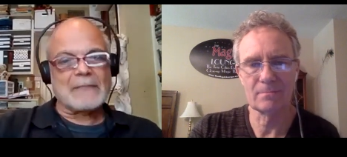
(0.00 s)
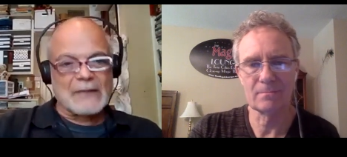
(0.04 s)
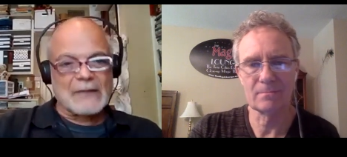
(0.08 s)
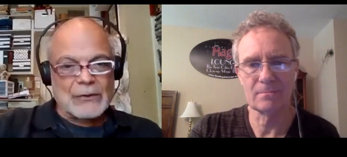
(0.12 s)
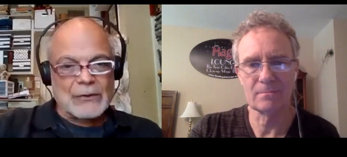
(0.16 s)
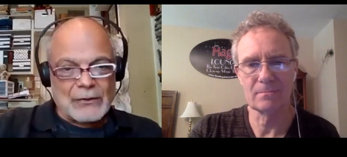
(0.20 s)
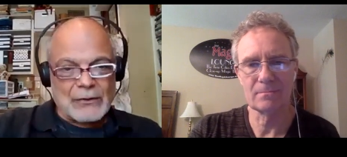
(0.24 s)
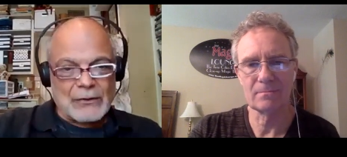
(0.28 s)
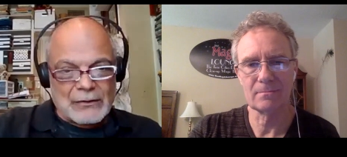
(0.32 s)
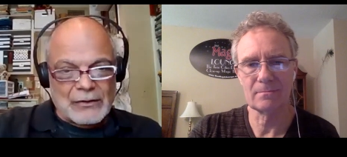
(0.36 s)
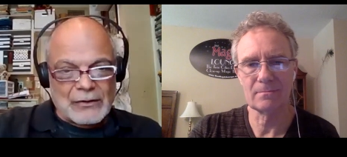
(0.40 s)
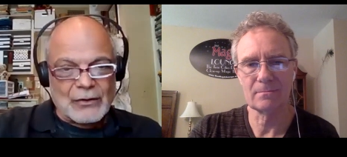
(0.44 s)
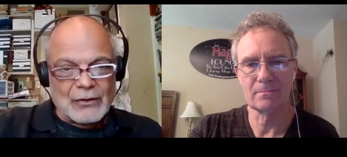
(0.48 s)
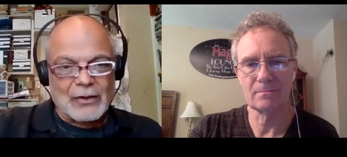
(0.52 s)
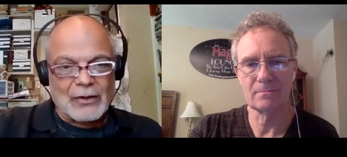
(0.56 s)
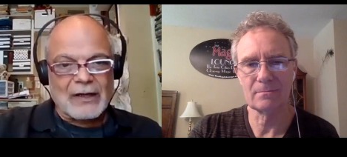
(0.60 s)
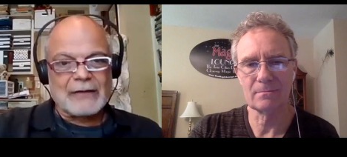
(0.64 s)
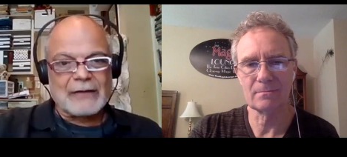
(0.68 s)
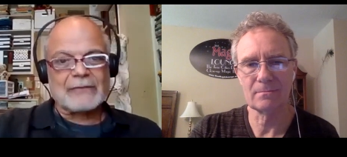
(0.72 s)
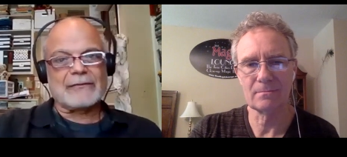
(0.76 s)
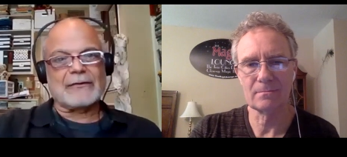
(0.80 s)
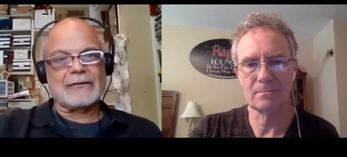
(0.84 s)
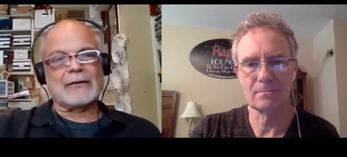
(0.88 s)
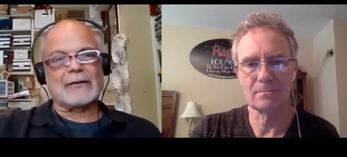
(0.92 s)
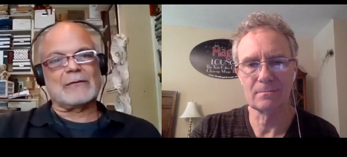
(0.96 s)
Speaker 1: you you
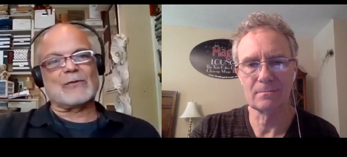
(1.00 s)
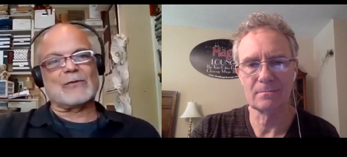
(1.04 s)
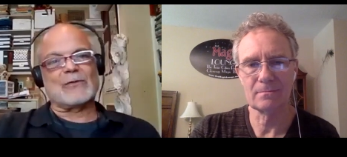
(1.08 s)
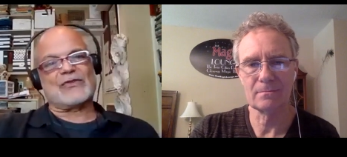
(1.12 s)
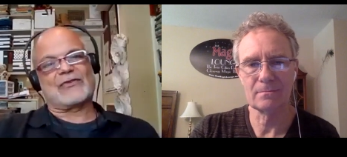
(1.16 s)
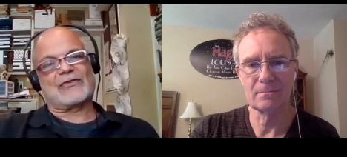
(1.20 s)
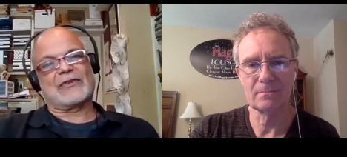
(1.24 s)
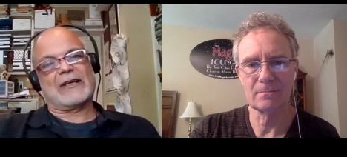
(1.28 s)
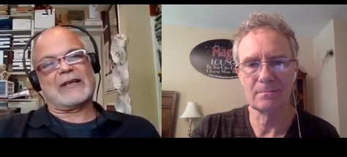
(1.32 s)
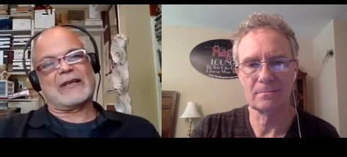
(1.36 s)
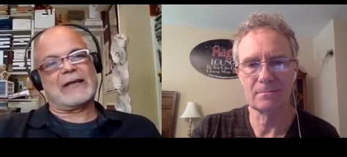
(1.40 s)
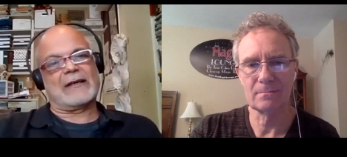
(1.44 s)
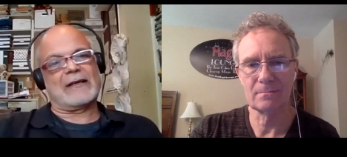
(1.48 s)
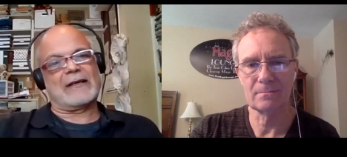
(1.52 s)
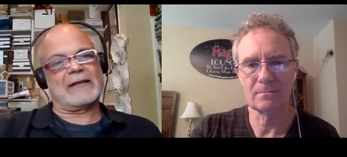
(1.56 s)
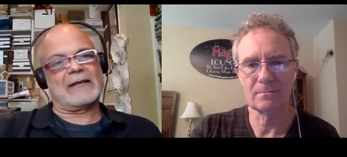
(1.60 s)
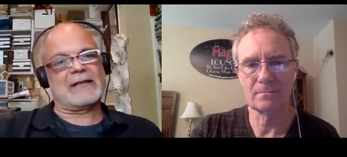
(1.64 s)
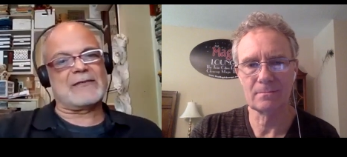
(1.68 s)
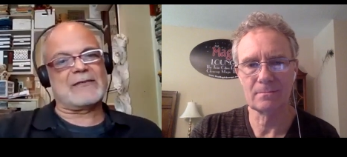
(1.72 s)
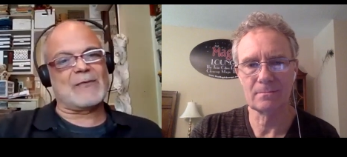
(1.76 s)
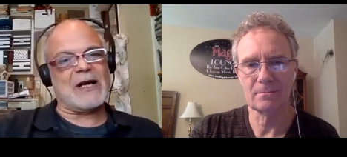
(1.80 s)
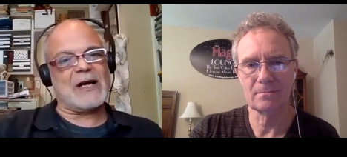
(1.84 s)
have almost gray hairs.